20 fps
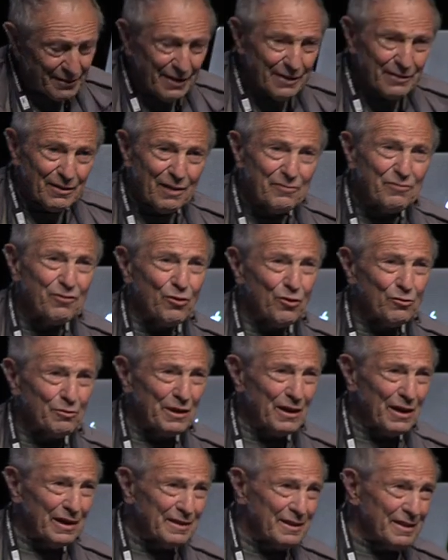I formed
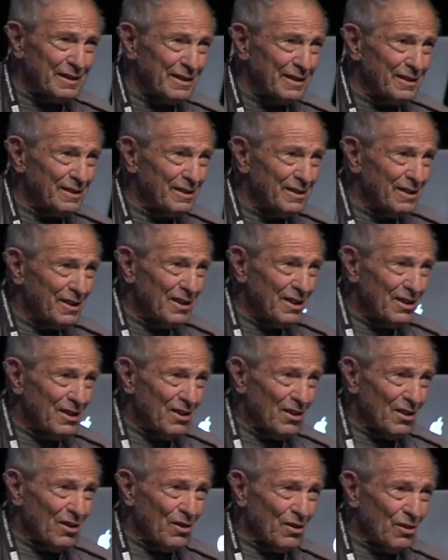the idea
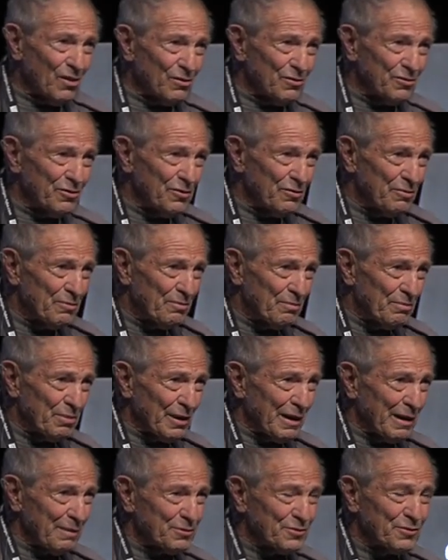of
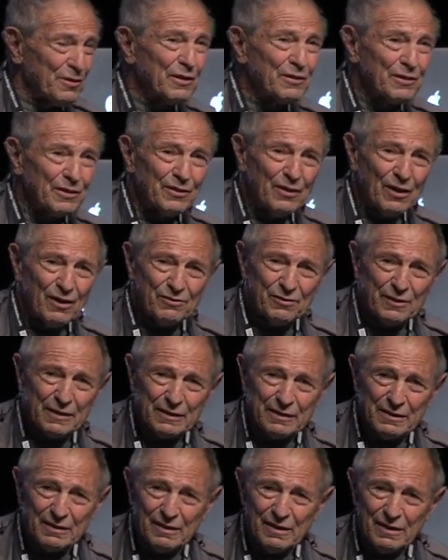perhaps
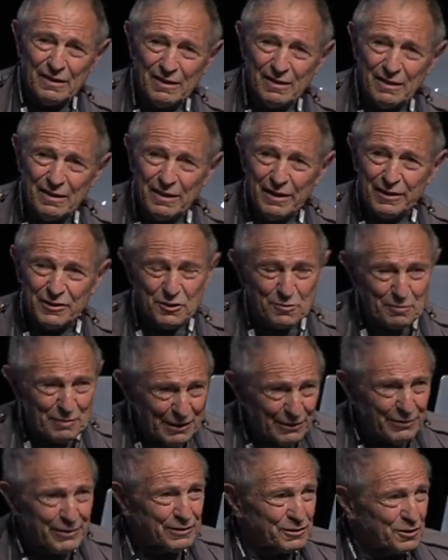photographing
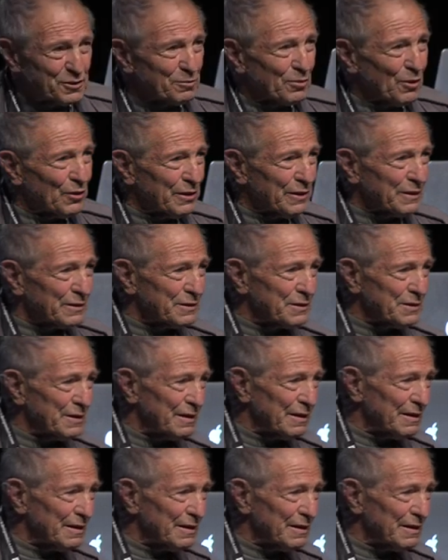experienced bodies.